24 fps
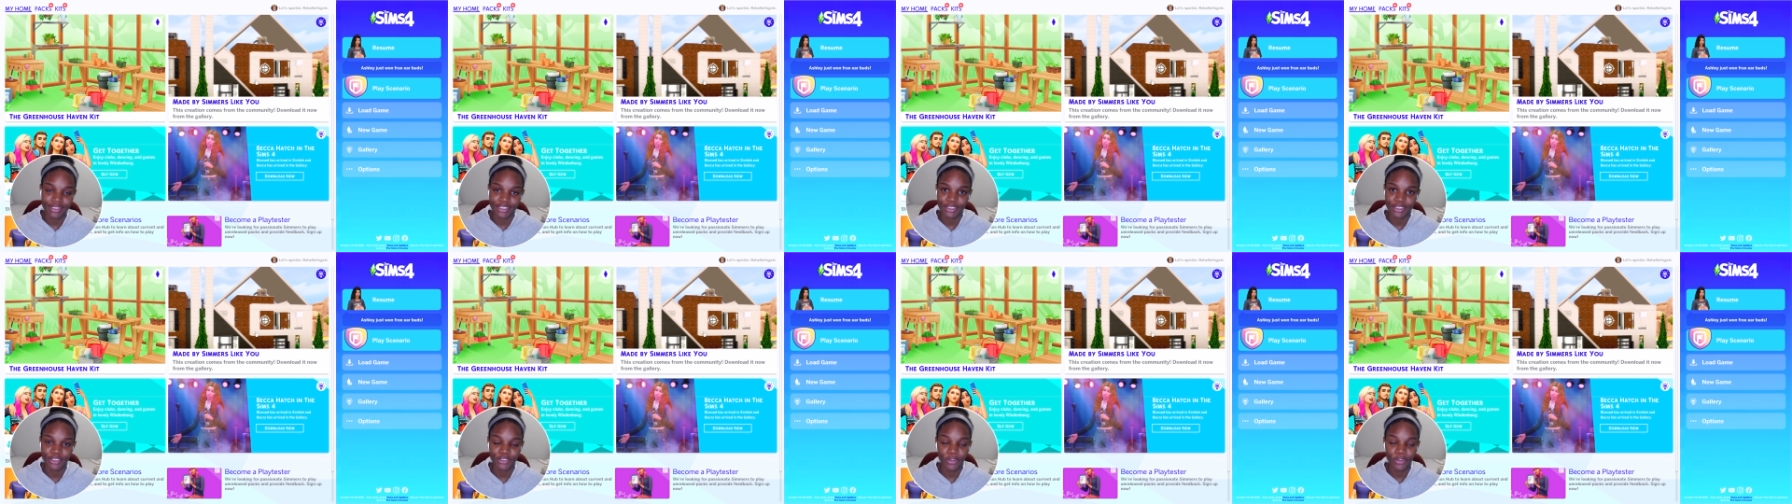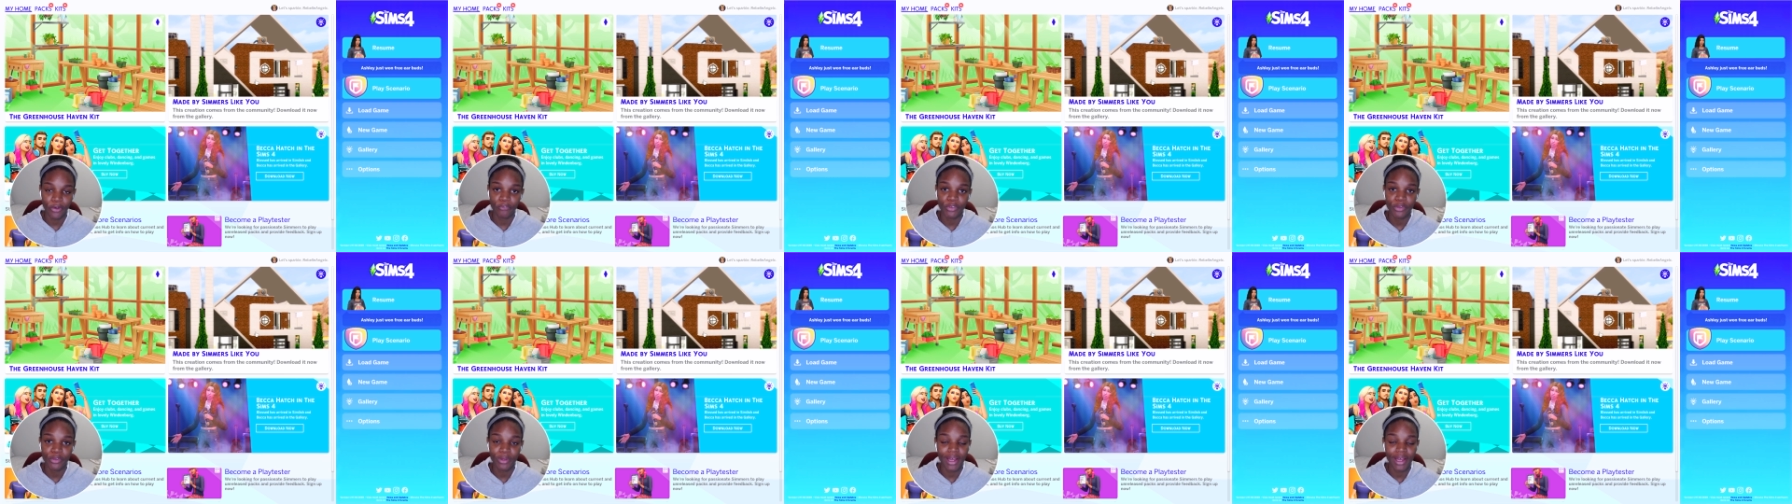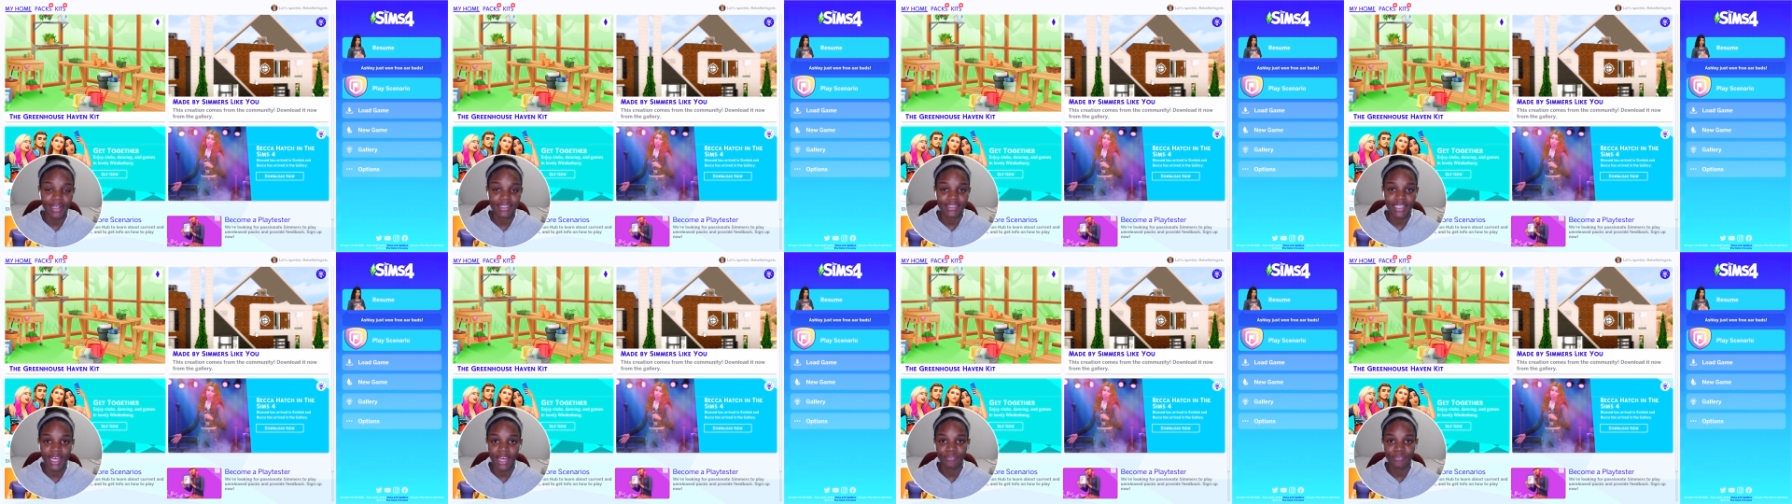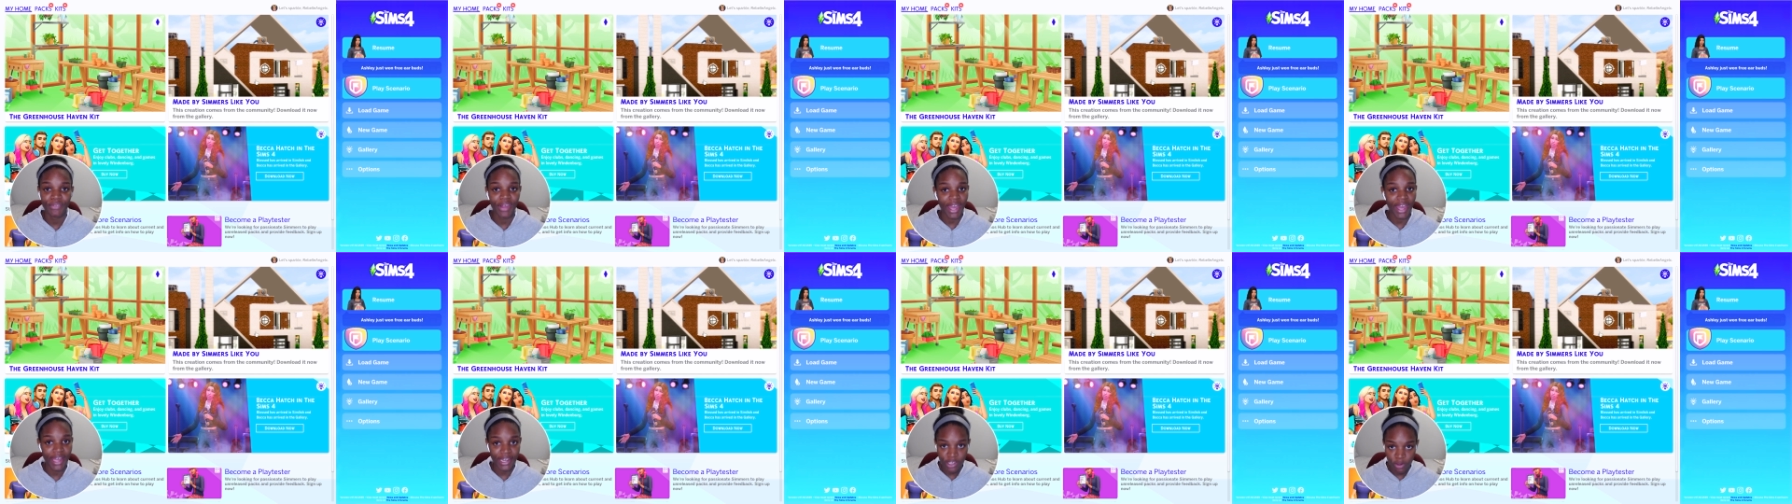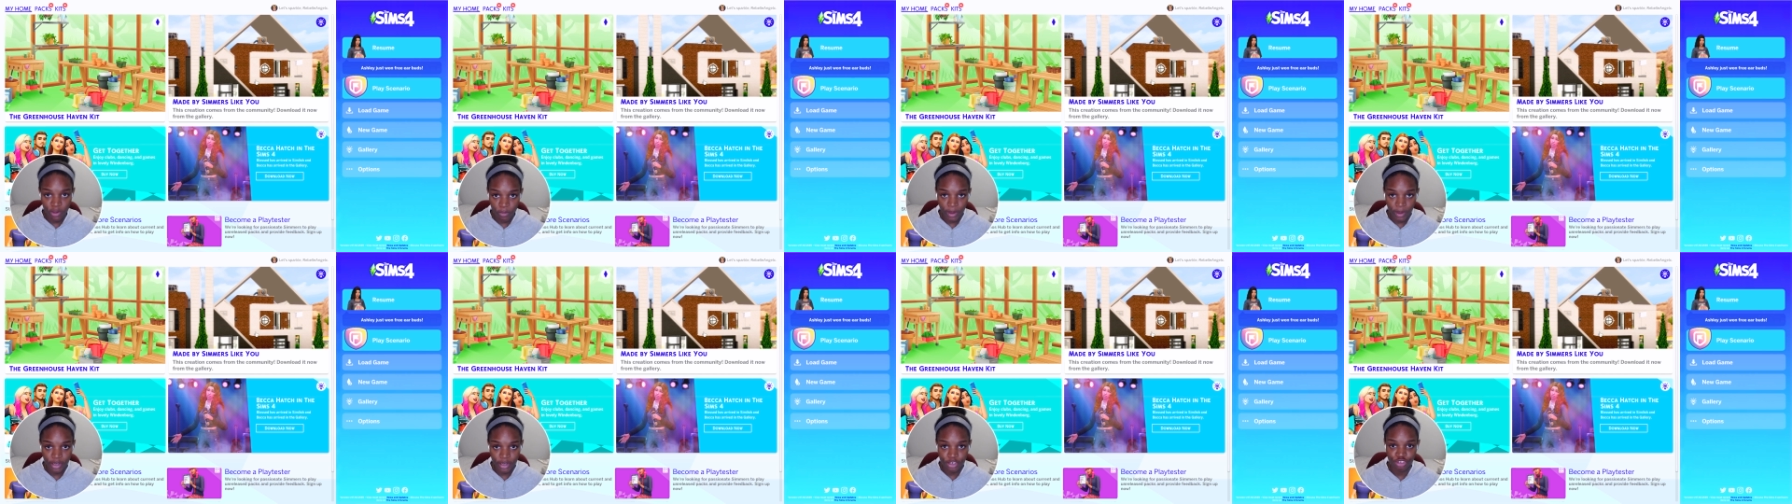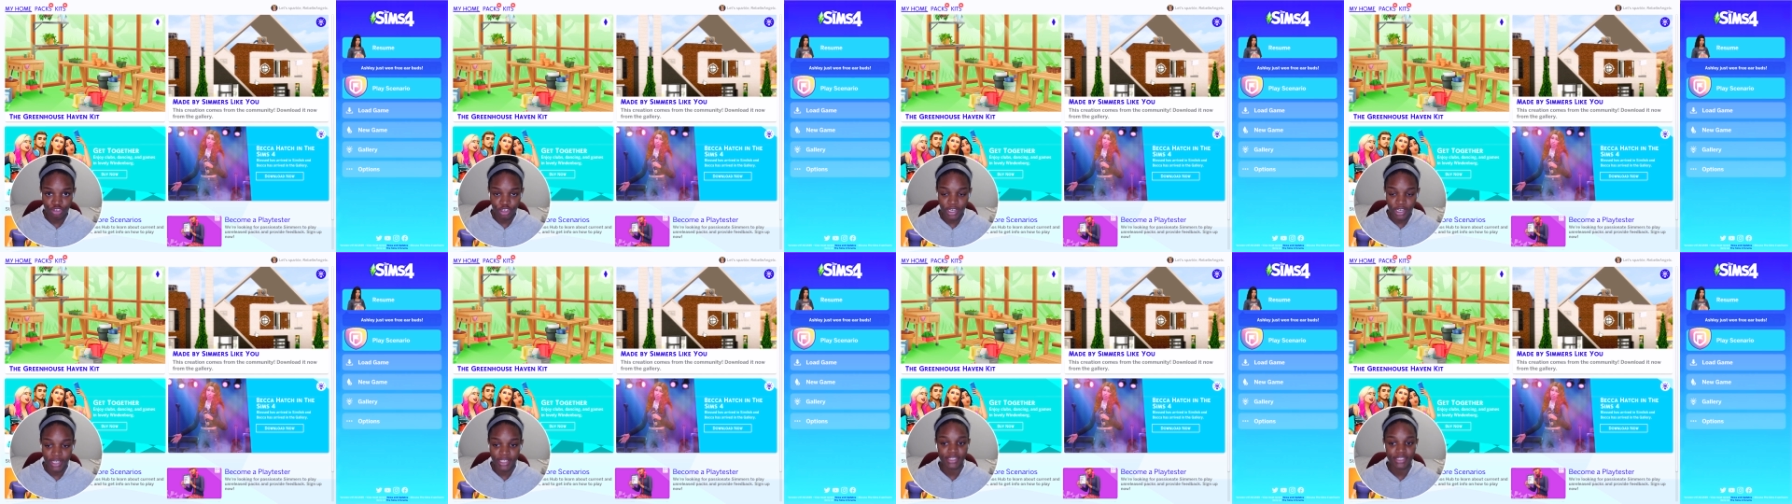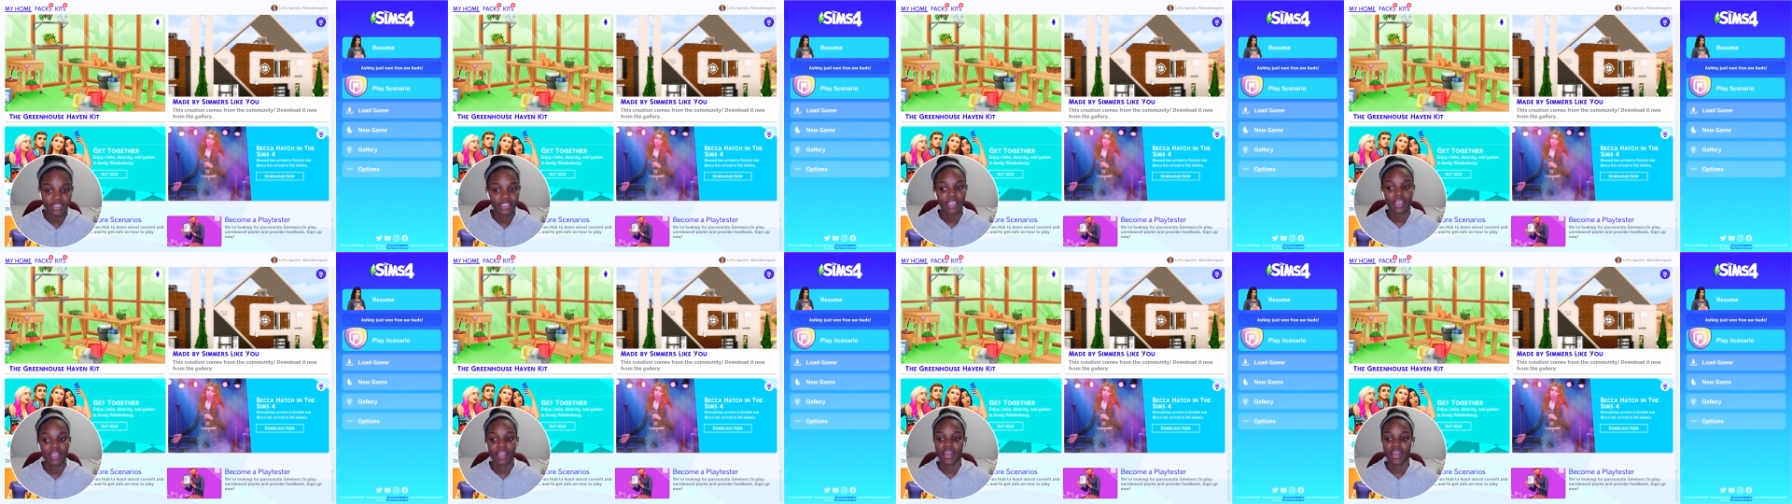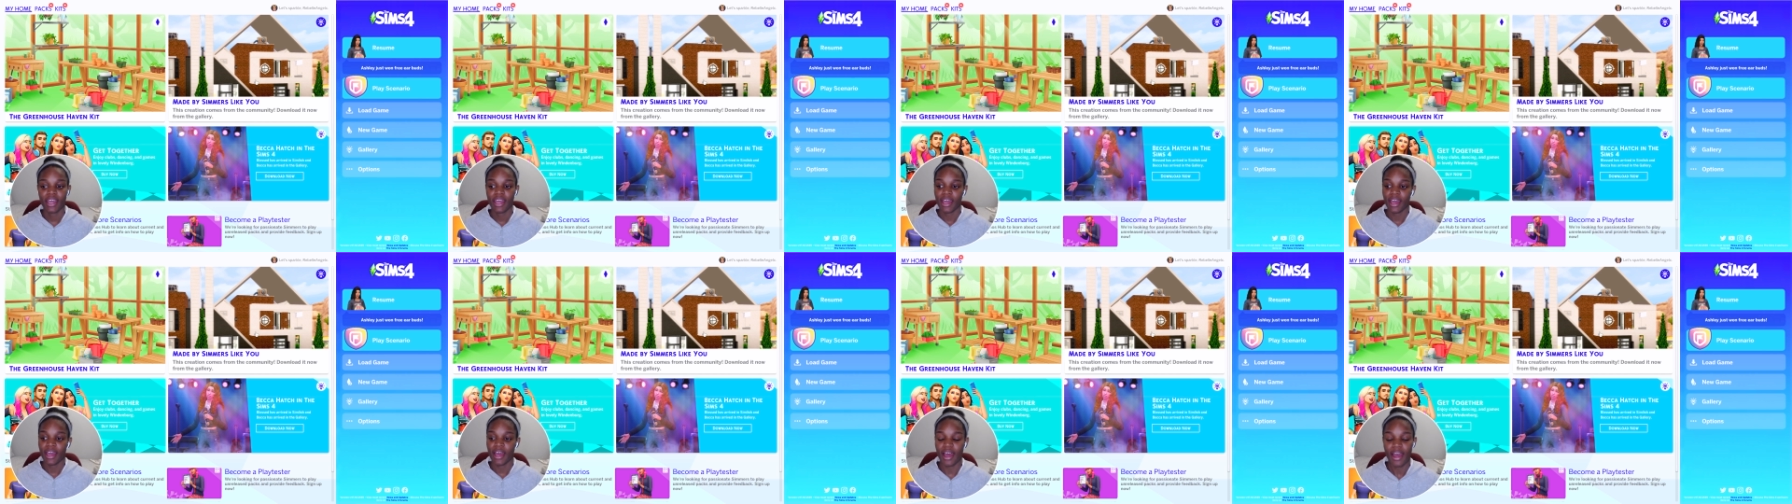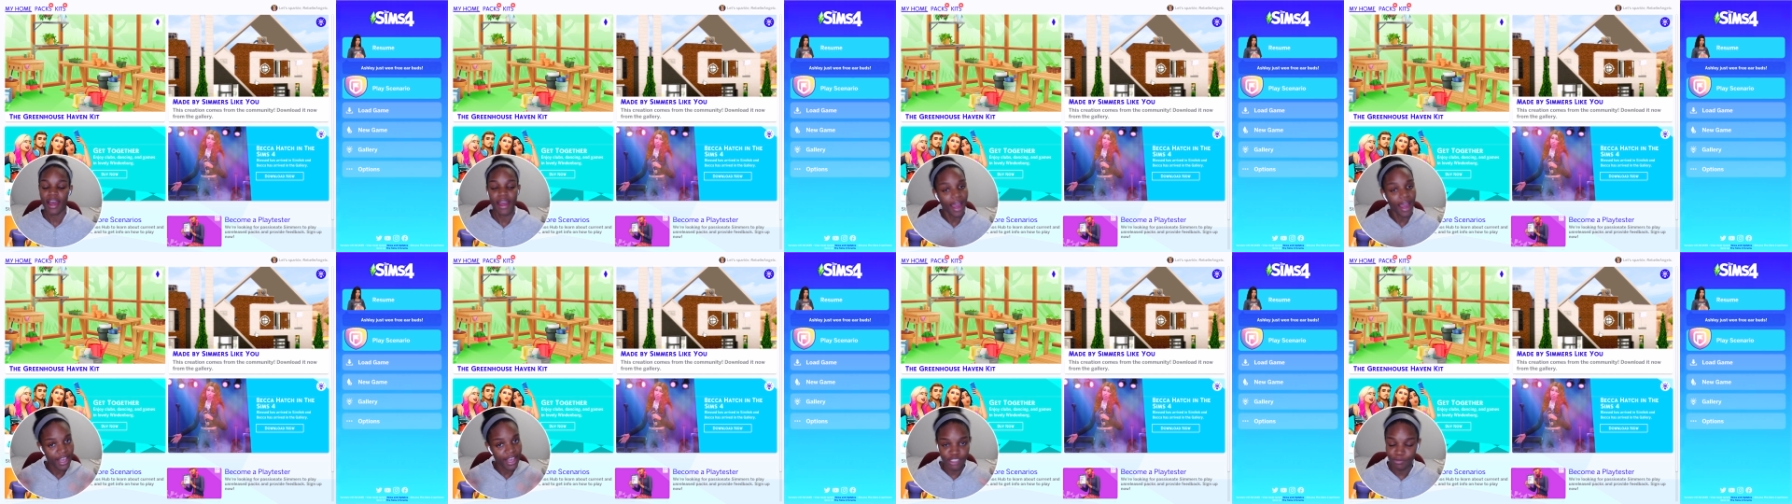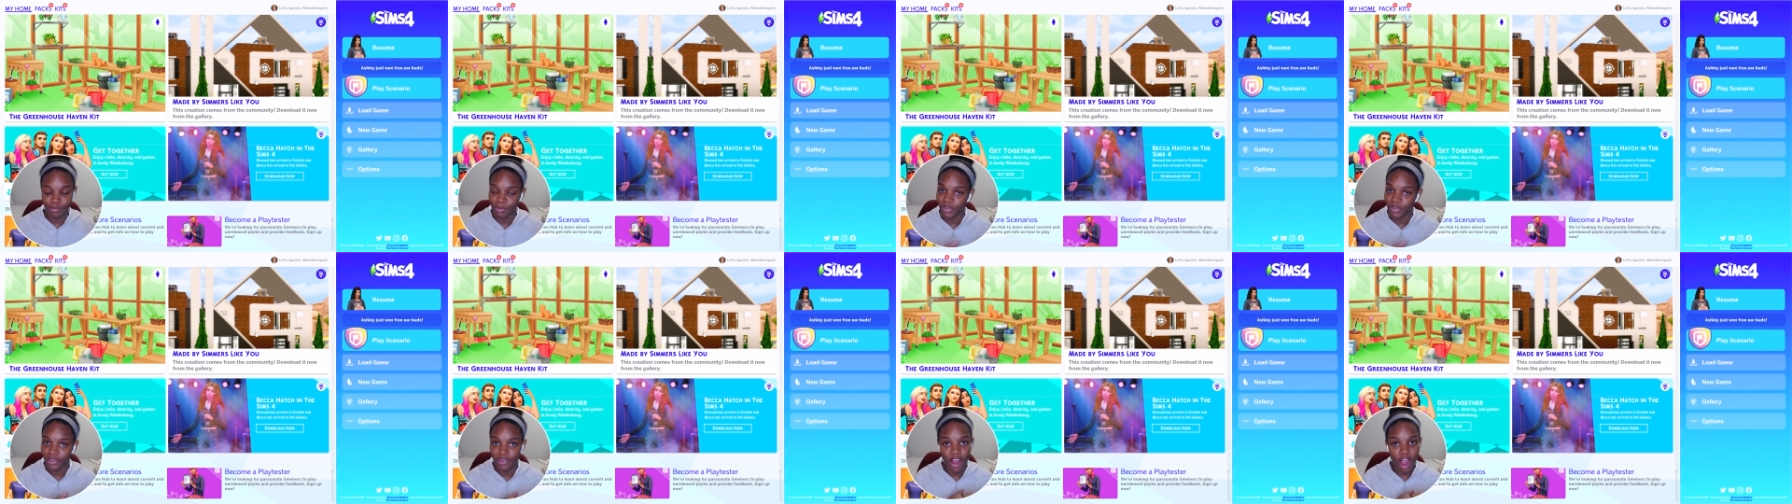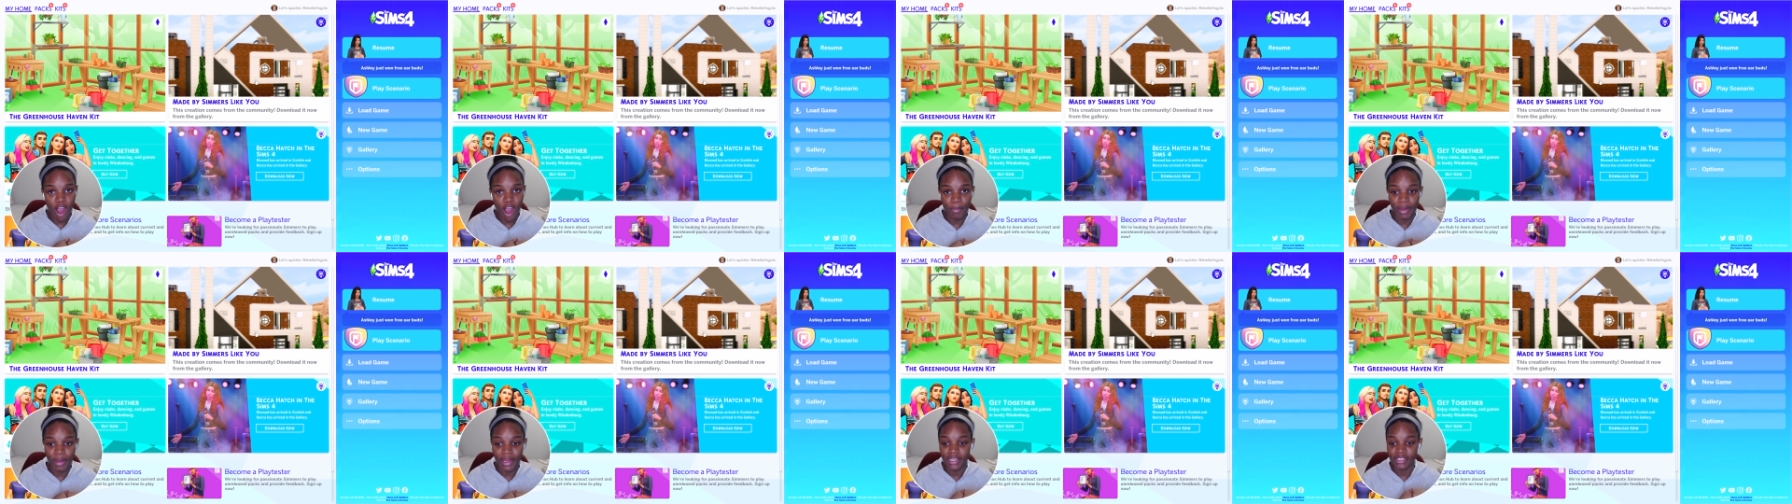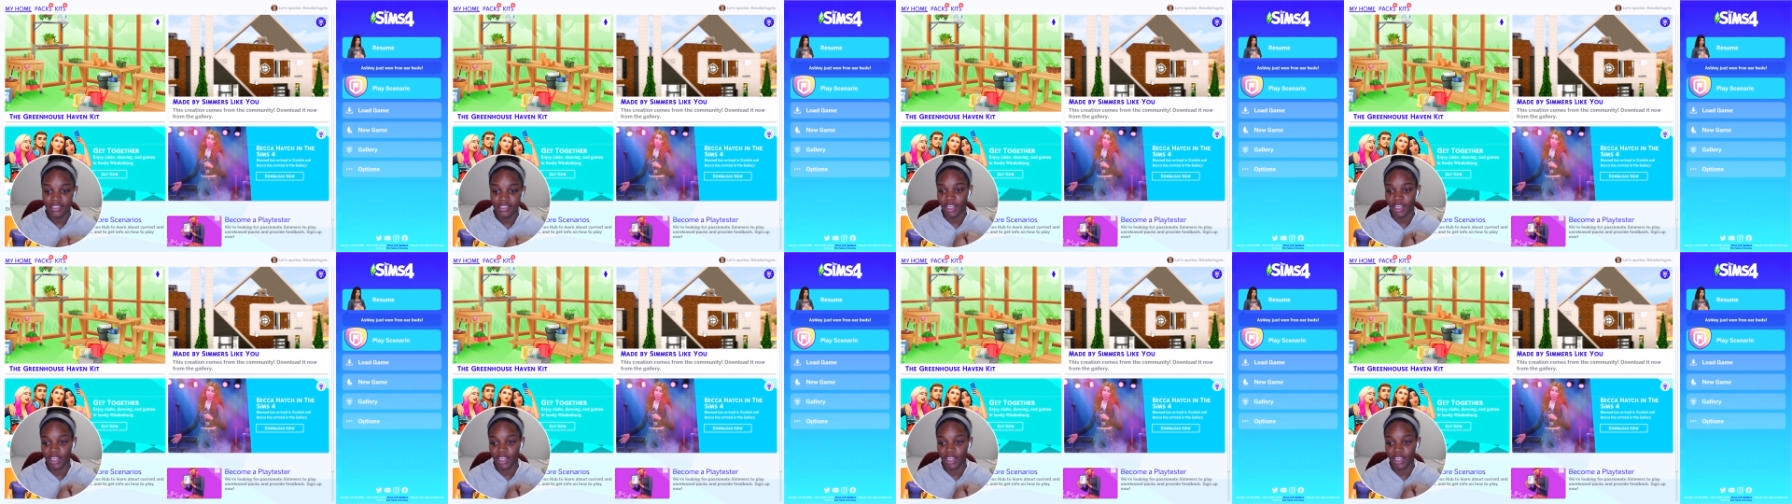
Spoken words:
So if you guys have any questions, ask me in the comments.